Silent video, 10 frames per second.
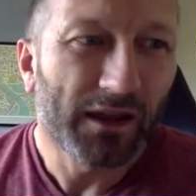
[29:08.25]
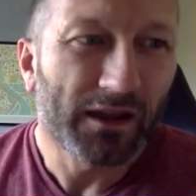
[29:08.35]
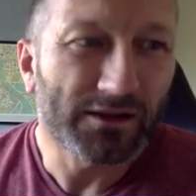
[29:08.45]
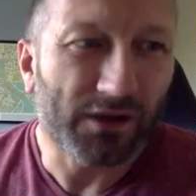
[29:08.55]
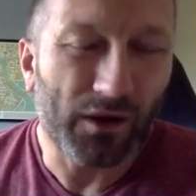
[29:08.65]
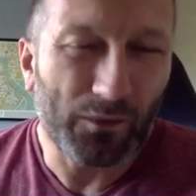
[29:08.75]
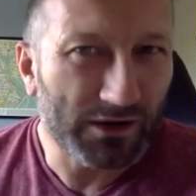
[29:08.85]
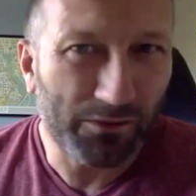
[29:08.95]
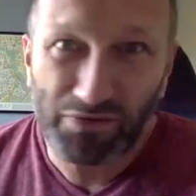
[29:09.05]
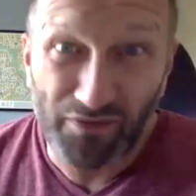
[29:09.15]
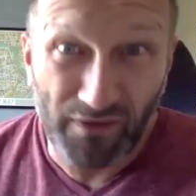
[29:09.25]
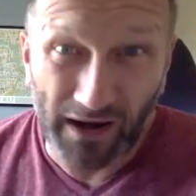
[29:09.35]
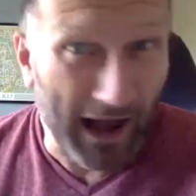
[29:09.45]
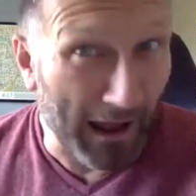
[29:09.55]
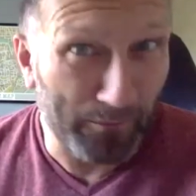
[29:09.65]
so it was
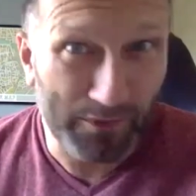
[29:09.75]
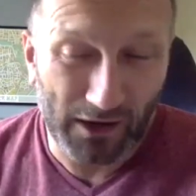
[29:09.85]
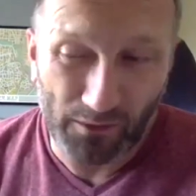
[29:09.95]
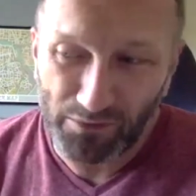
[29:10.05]
an absolute